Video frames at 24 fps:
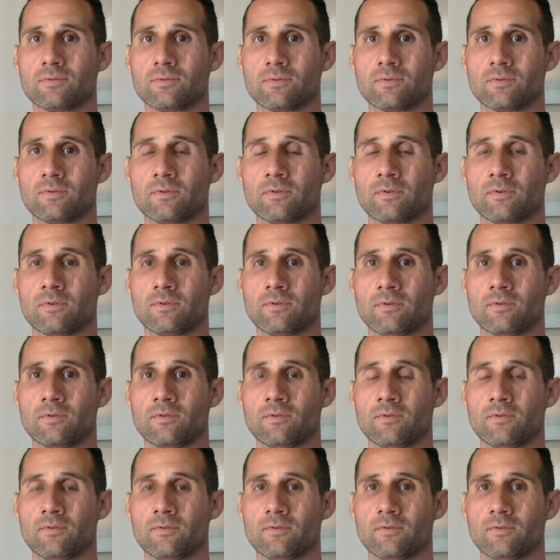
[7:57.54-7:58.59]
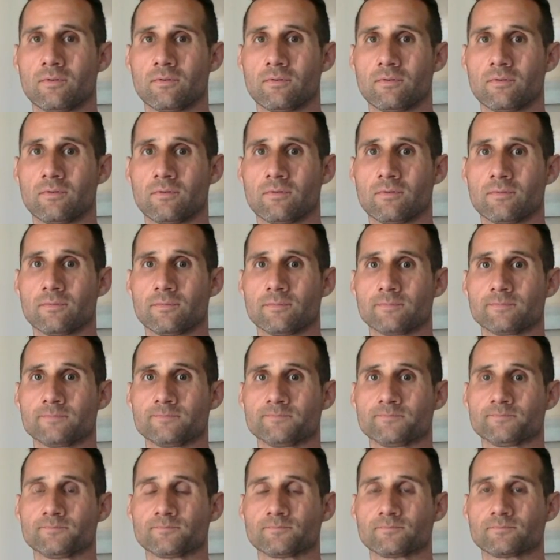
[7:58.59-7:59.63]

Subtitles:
No one is speaking in this clip.